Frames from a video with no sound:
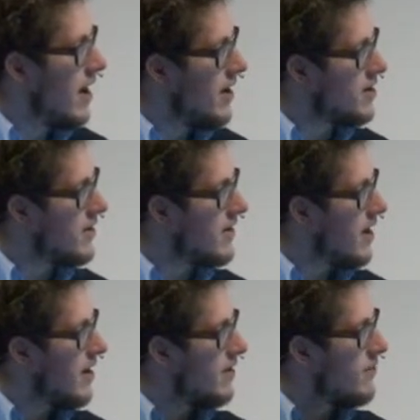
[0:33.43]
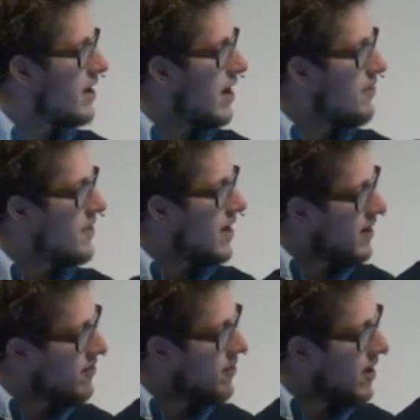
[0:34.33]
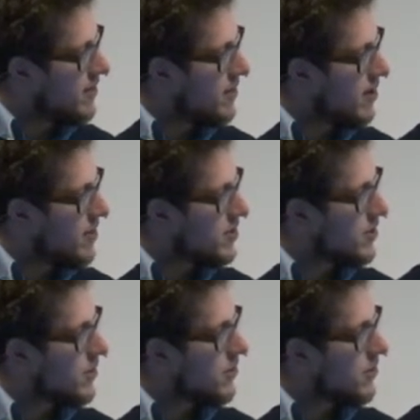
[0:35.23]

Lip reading: And I should say that really I'm standing in for Anton Camancho,